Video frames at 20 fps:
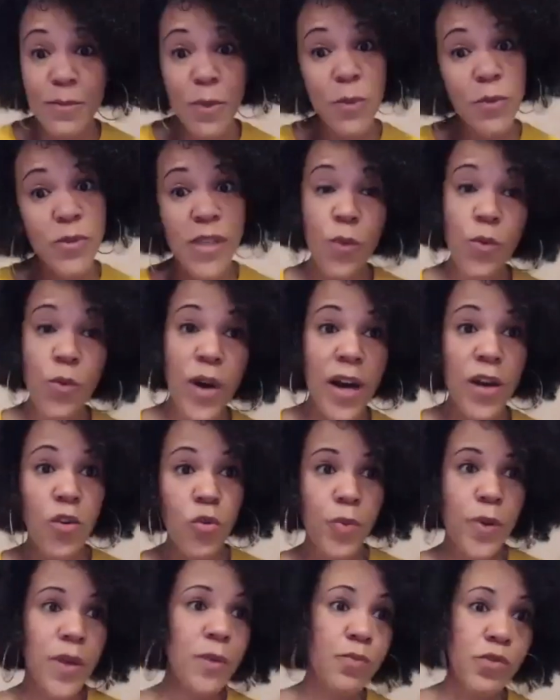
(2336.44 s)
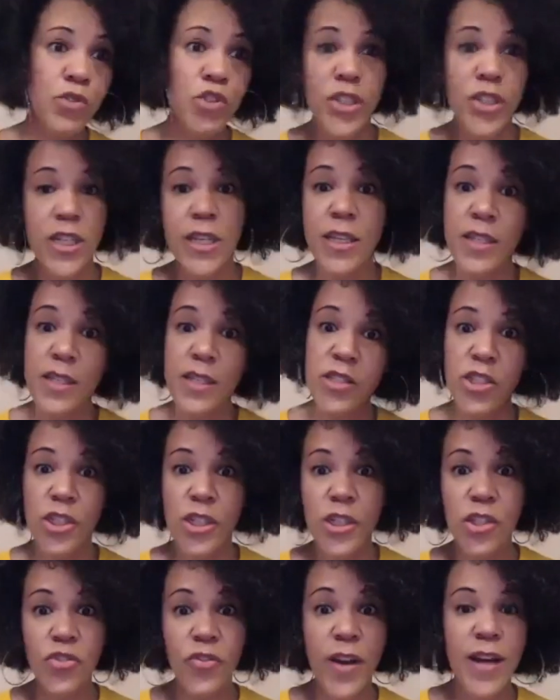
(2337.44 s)
People say, why do people cheat,
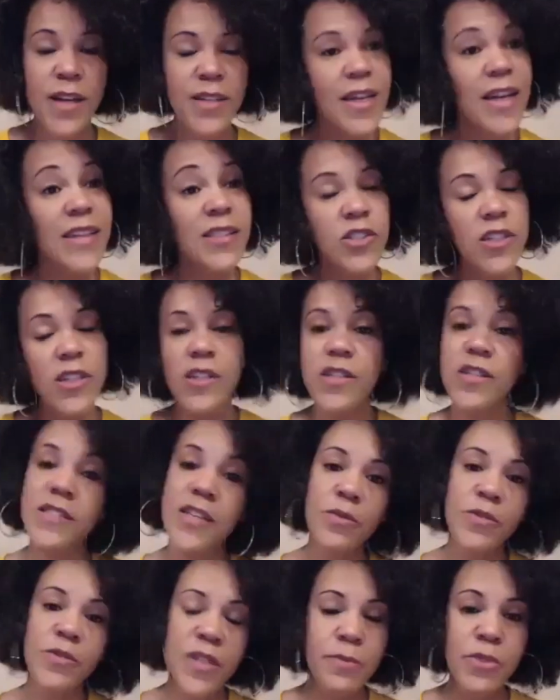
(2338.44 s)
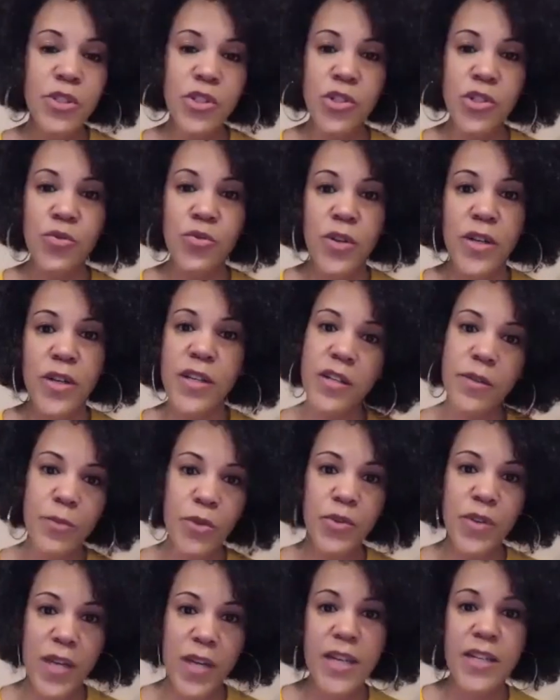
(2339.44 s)
cheat, Tray? I, I cheated because I was immature in
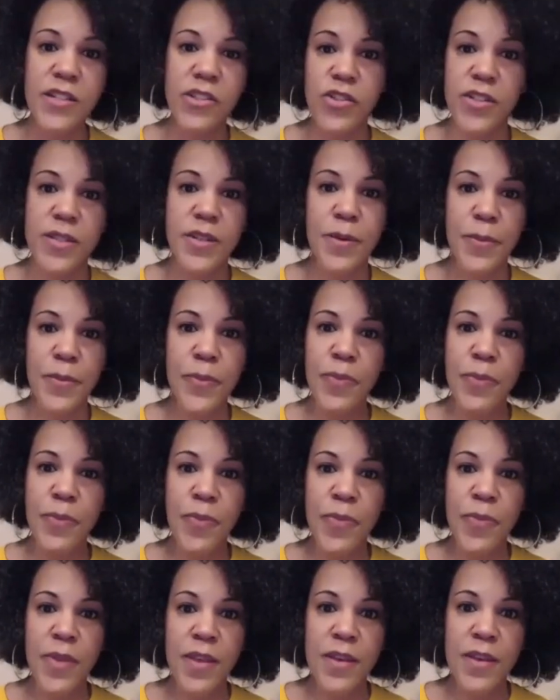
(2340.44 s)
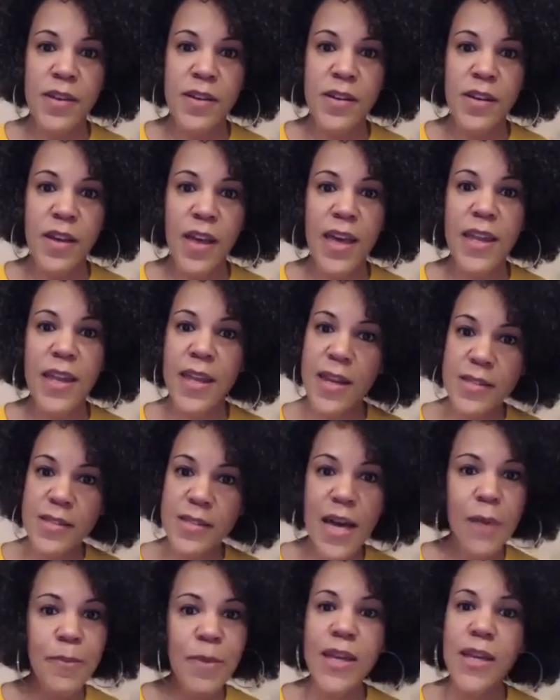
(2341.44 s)
communication. And
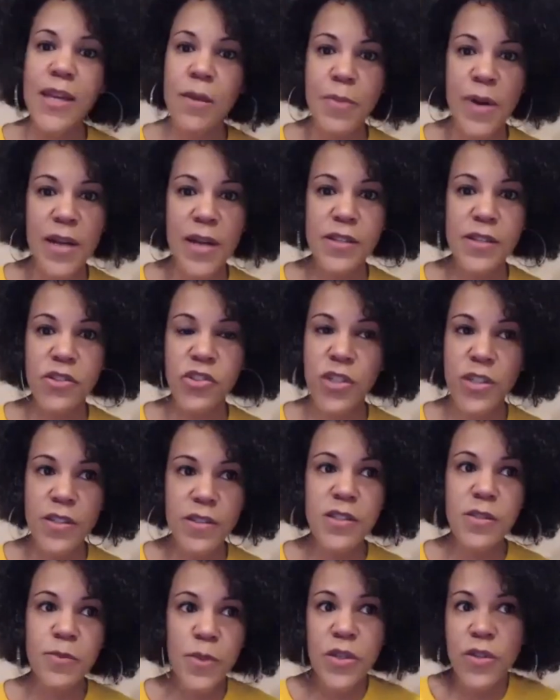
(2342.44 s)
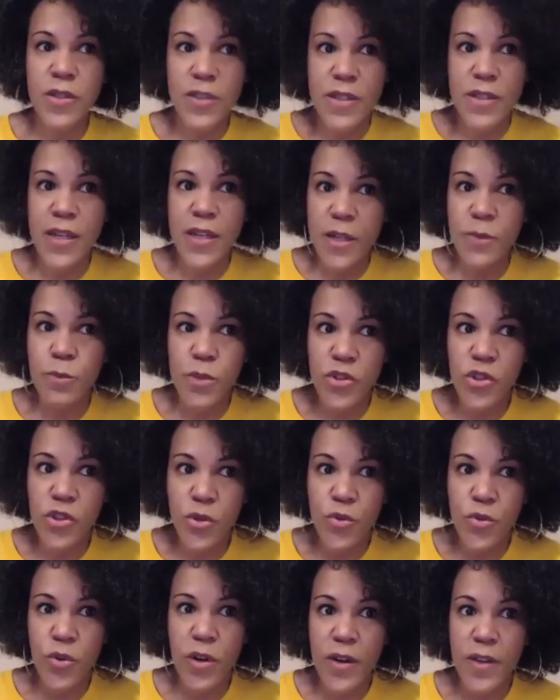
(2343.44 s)
anytime anybody cheats, it's because they're
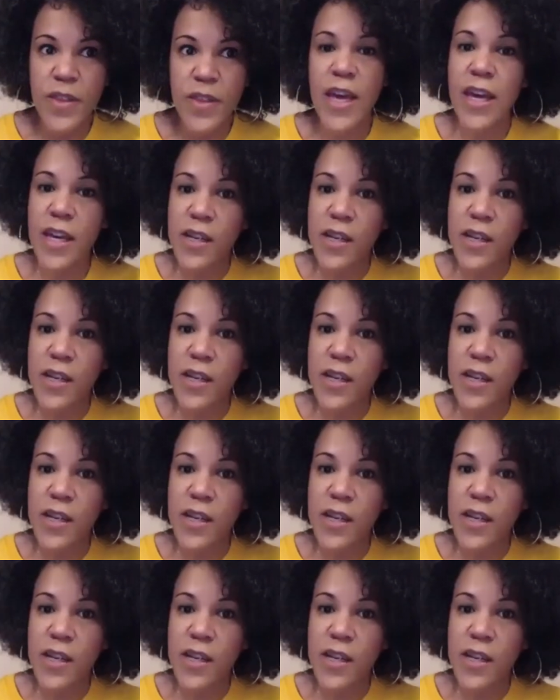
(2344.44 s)
immature. Their